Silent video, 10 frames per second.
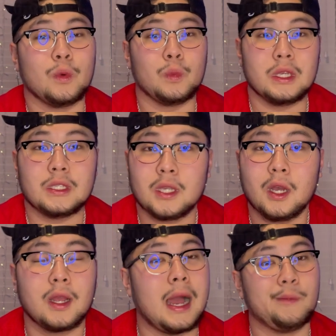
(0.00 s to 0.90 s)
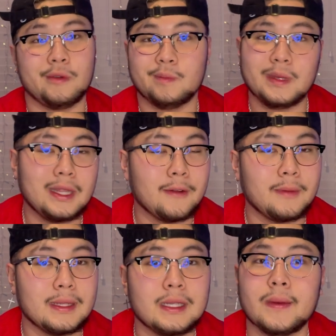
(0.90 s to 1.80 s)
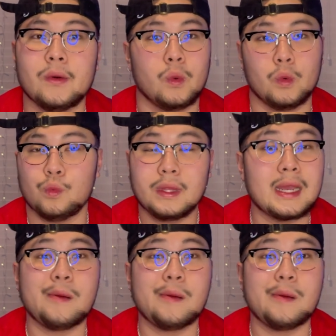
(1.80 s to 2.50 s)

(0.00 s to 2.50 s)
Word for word: When we suck, I'm gonna be there for my team, and when we're winning,